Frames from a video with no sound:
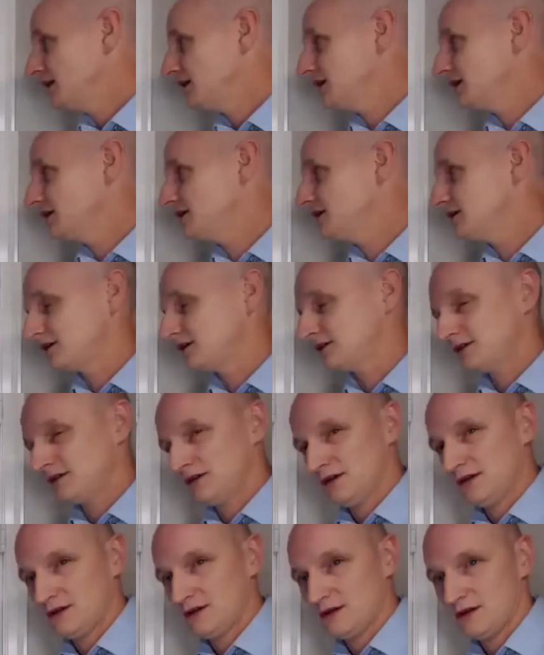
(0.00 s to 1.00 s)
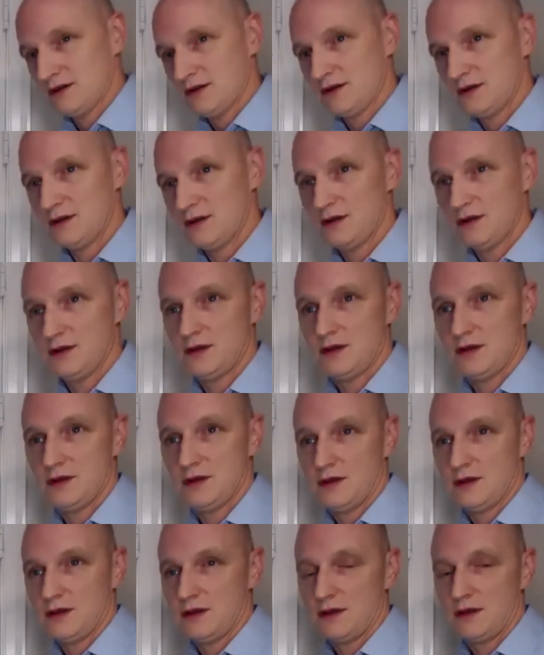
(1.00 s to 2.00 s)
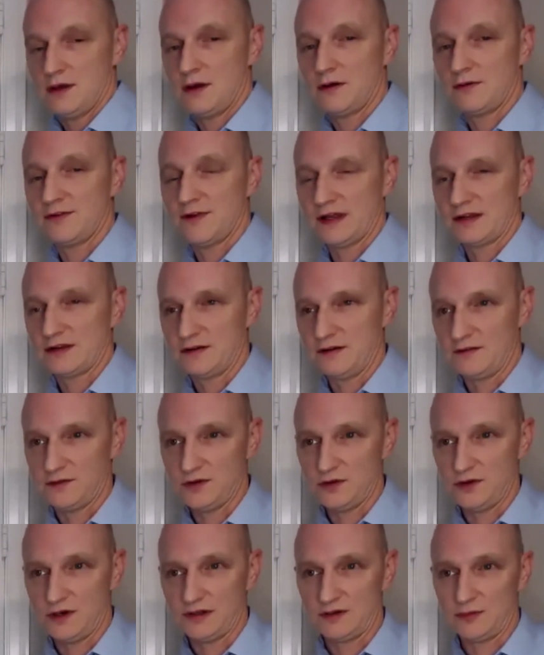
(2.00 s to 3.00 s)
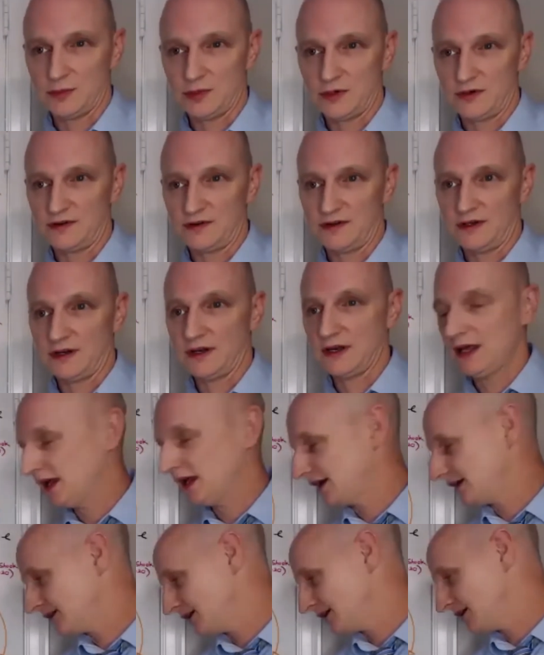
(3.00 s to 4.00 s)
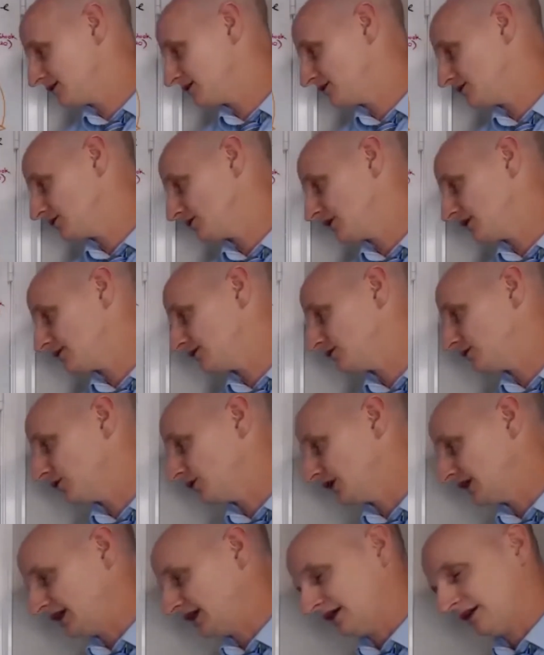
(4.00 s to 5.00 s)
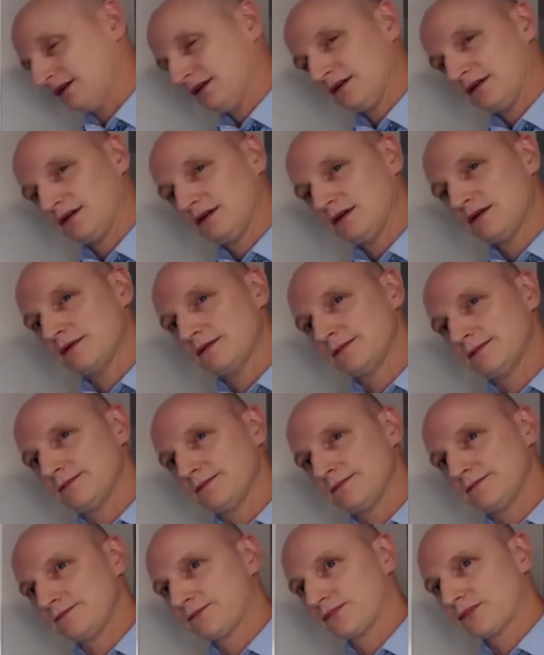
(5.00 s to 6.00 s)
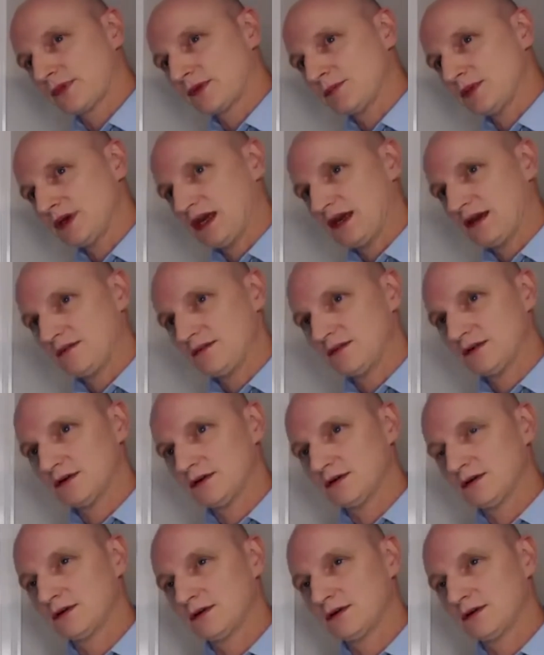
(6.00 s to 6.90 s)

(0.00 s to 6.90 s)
is a reflection of you as a person, and it leads to avoidance behavior.